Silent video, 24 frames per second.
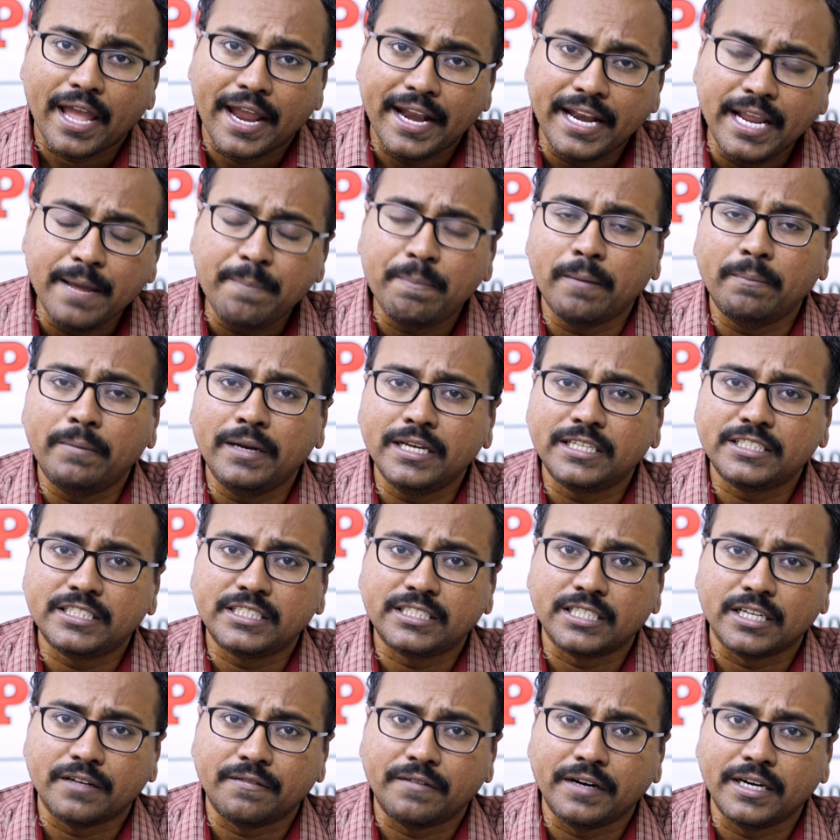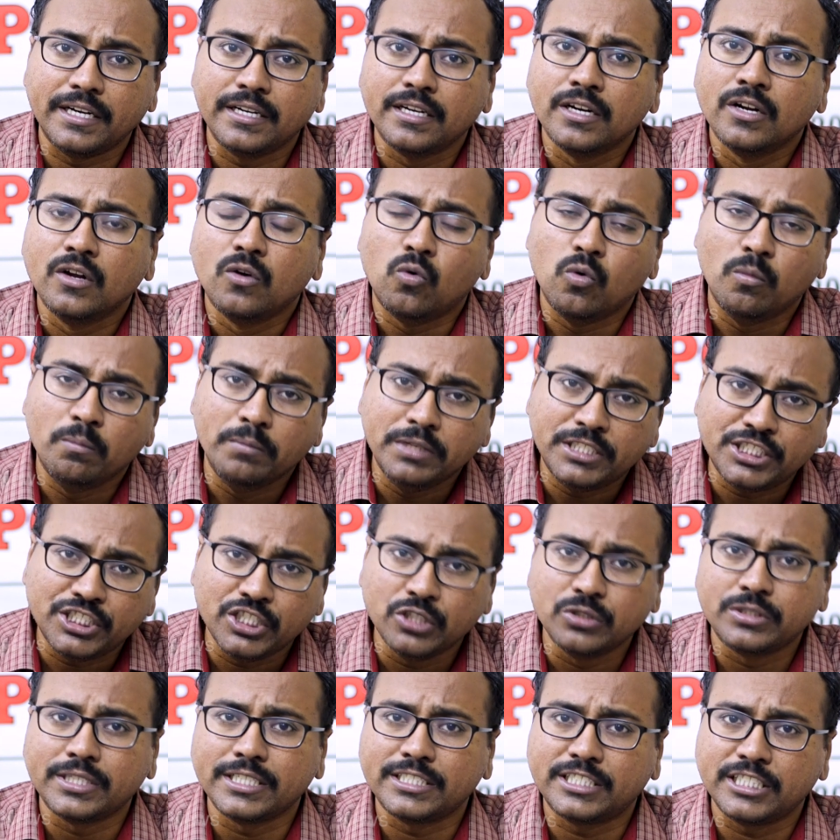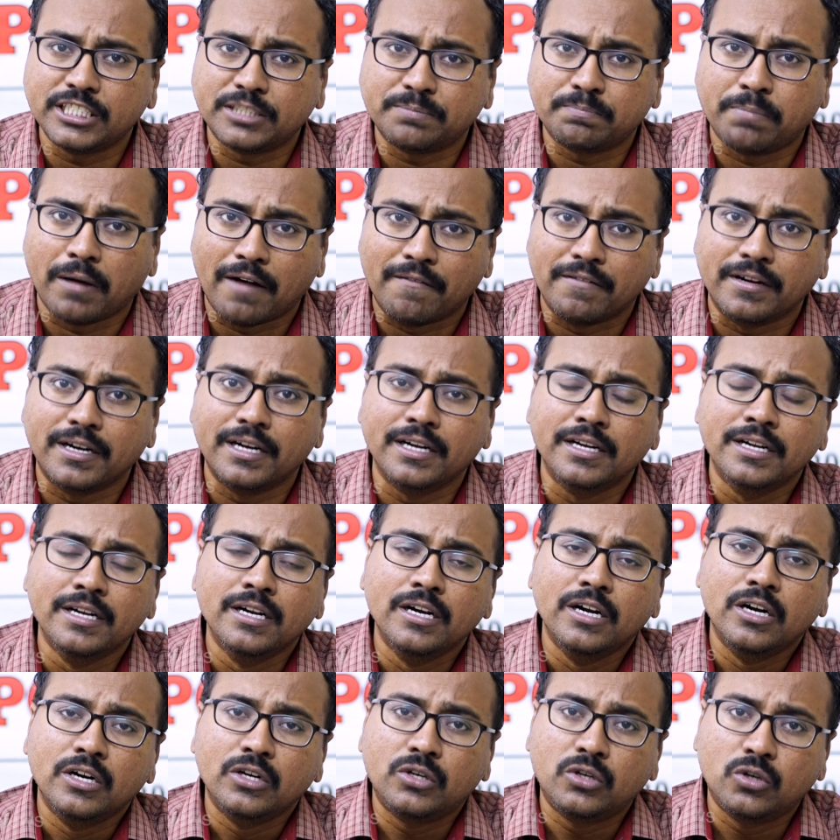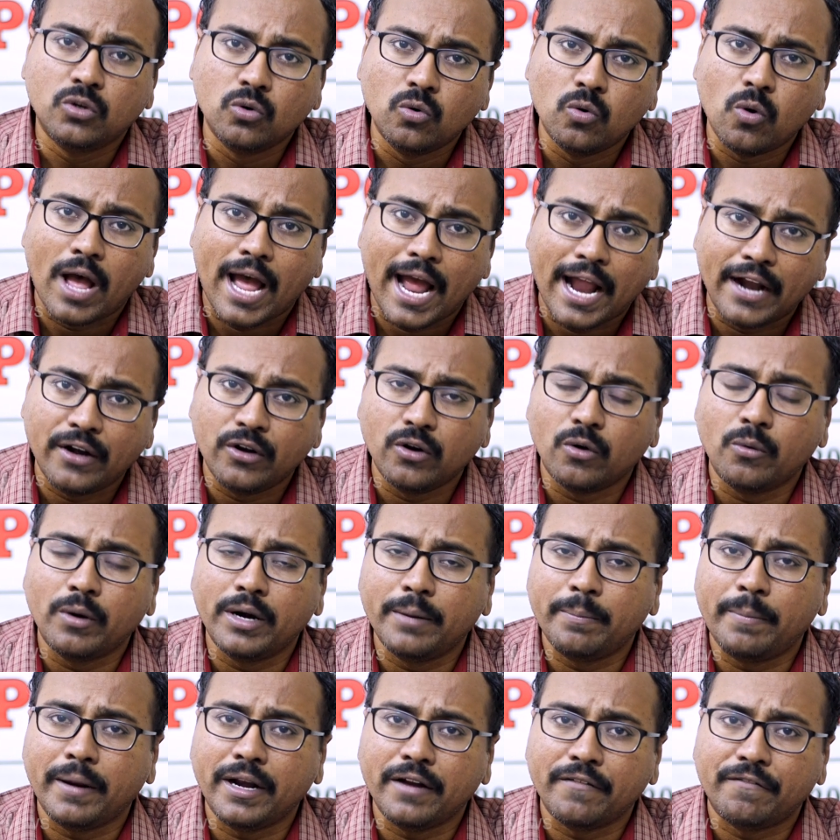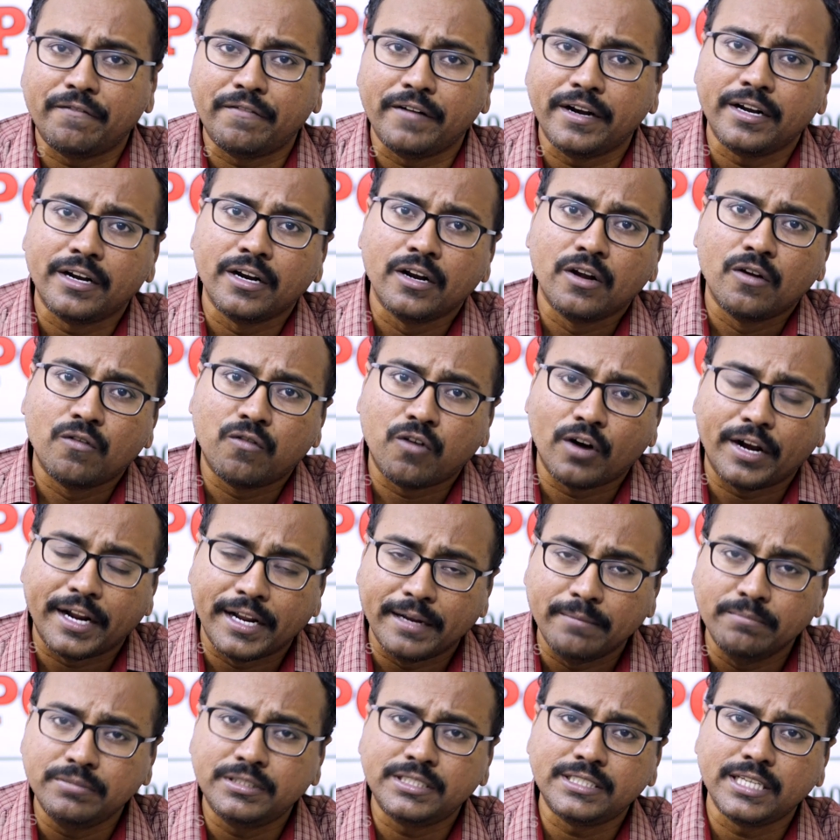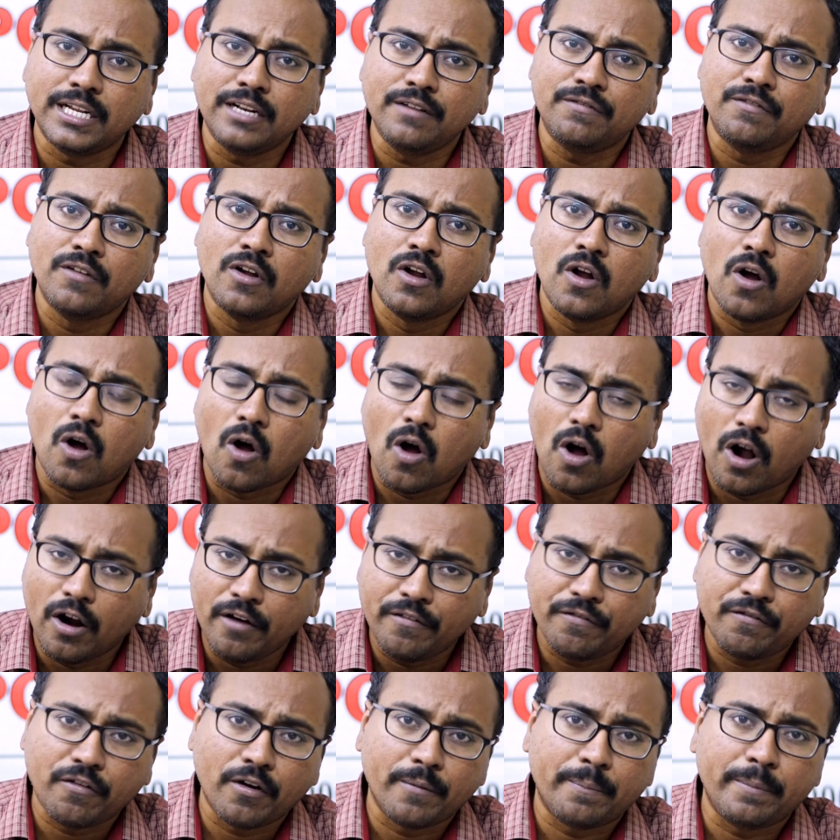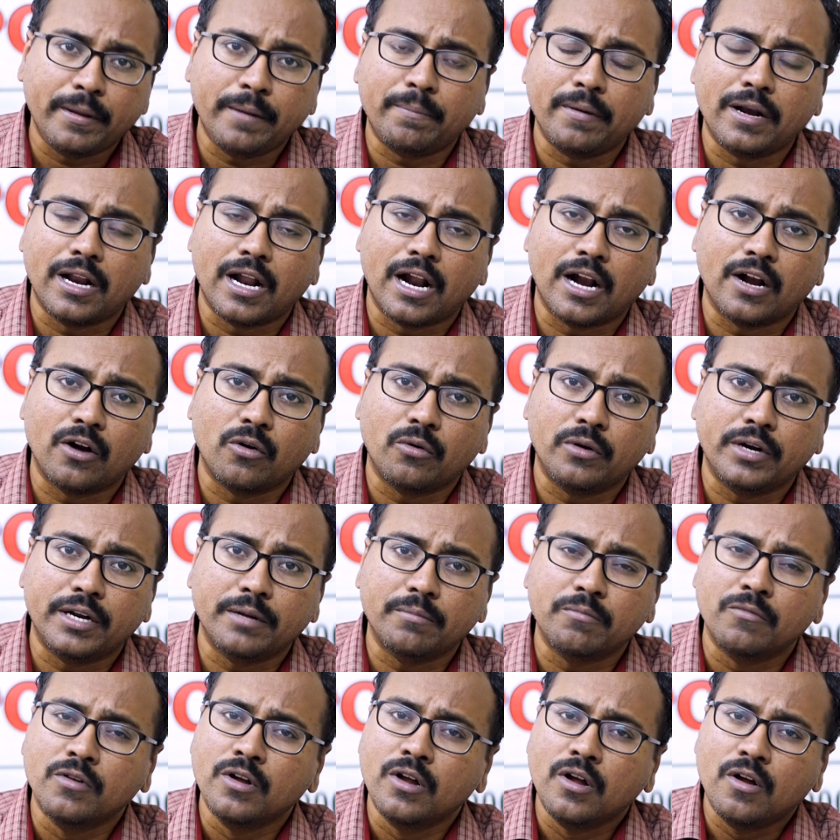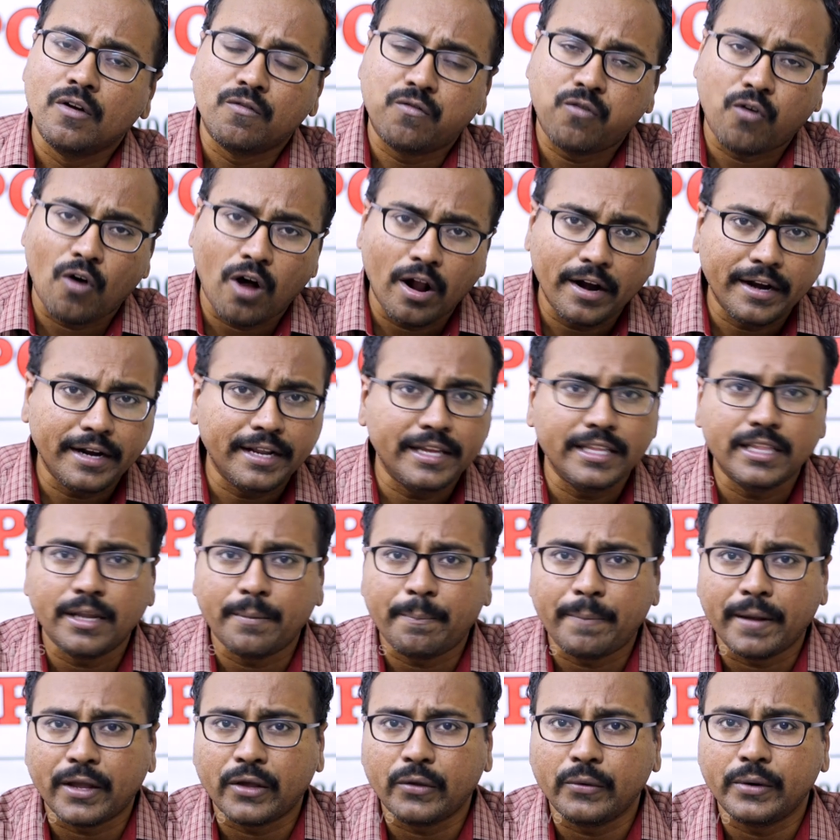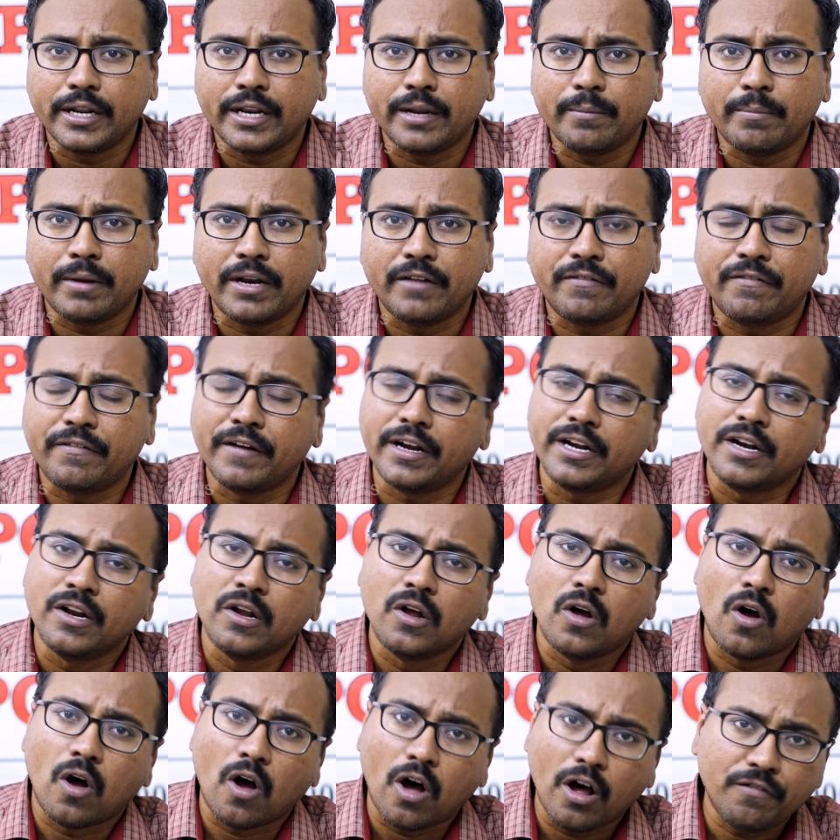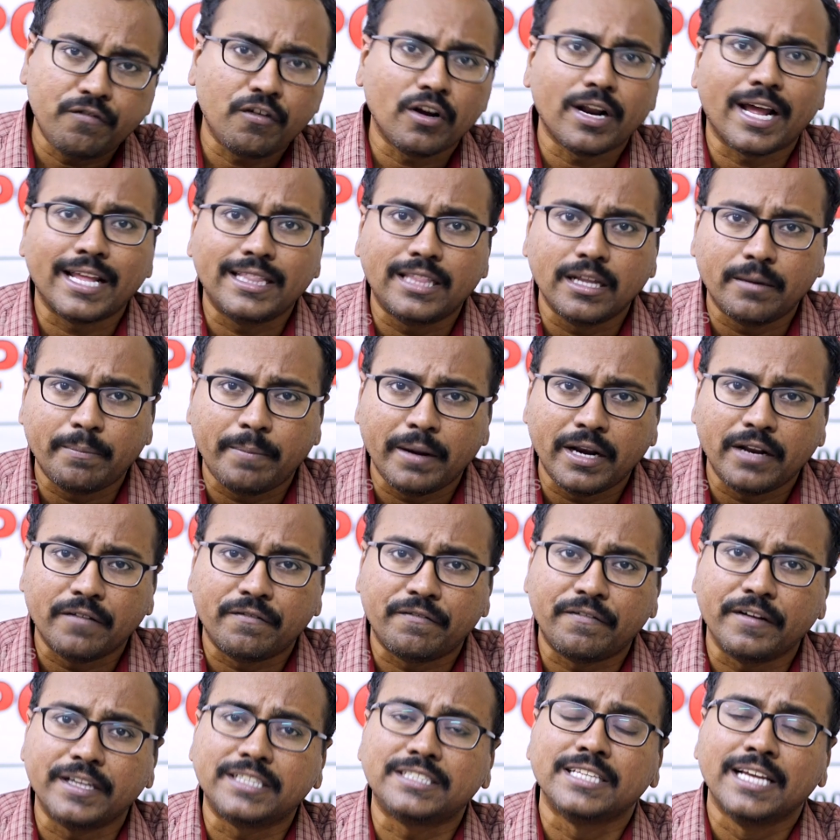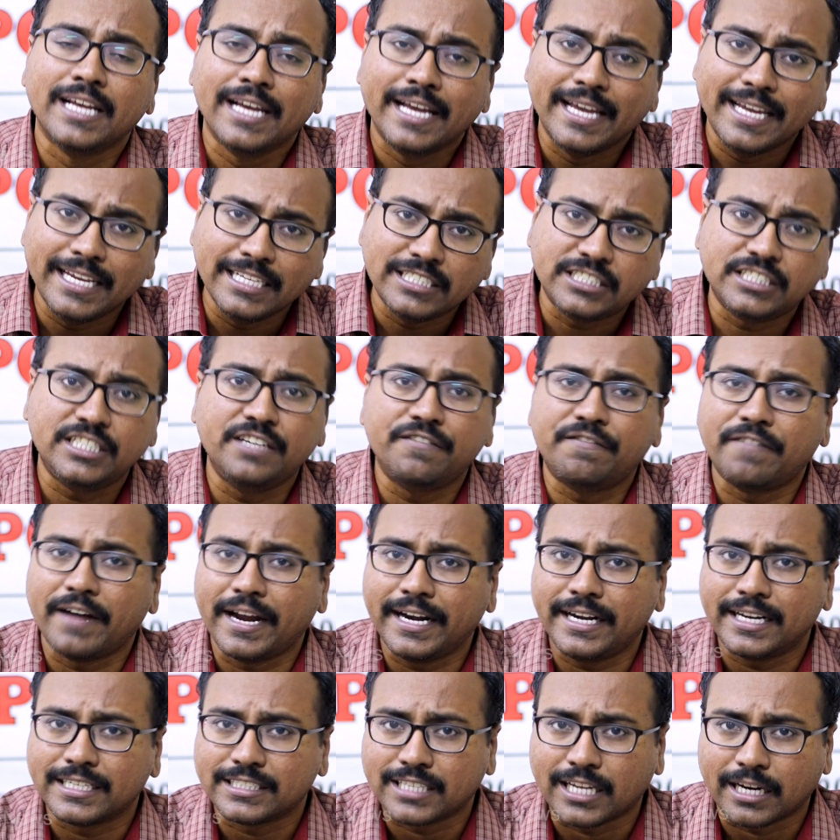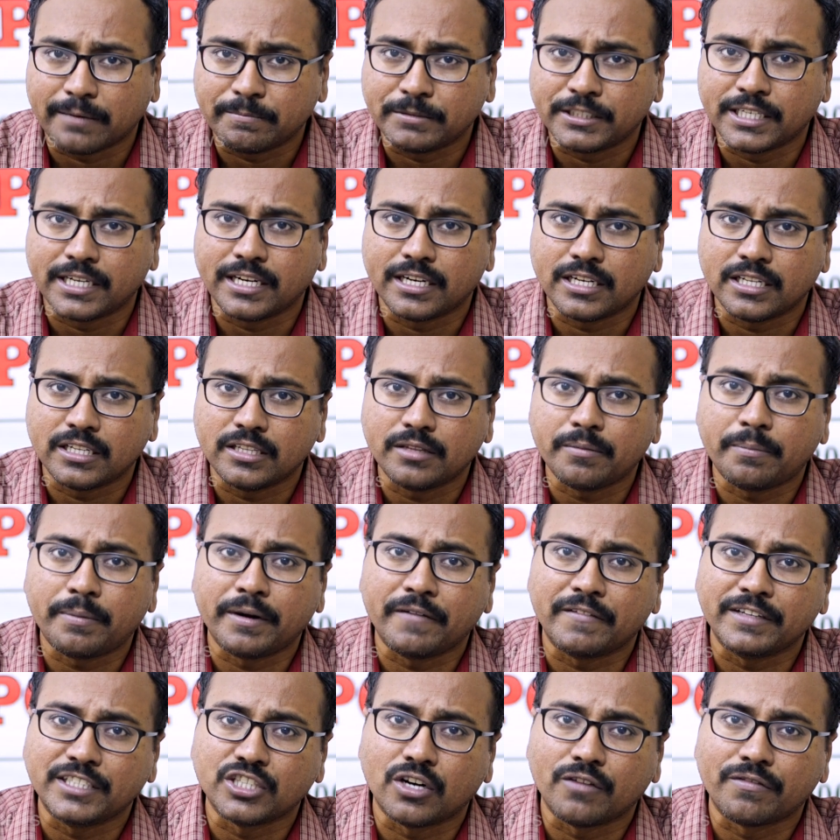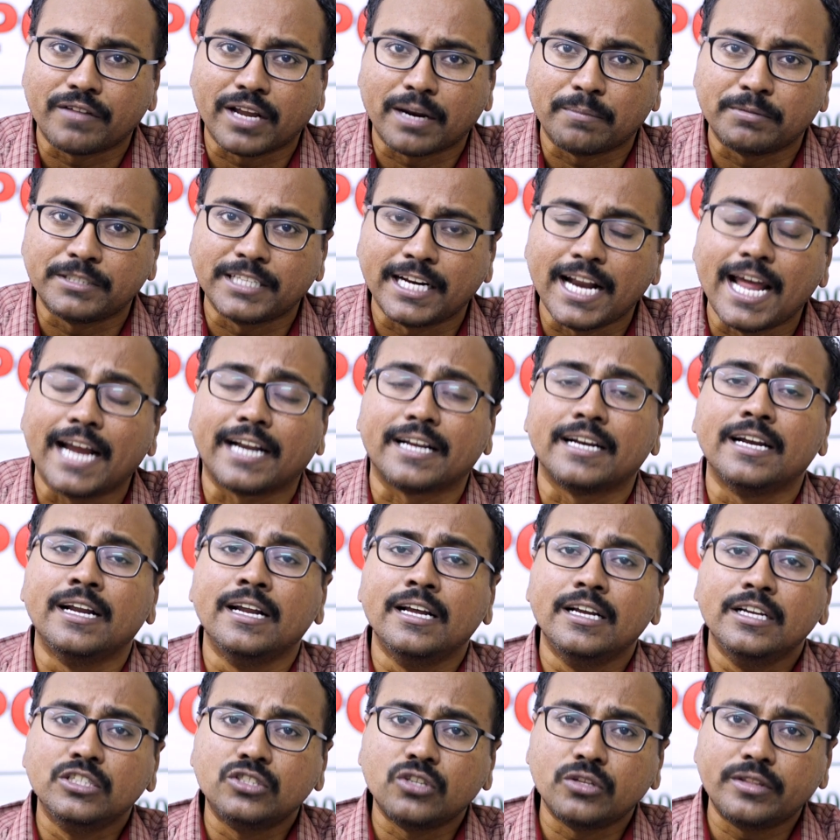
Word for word: any public servant who misuses his power to hand over benefit for himself or for people around him for either pecuniary benefit or for other benefits is defined as corruption under the Prevention of Corruption Act.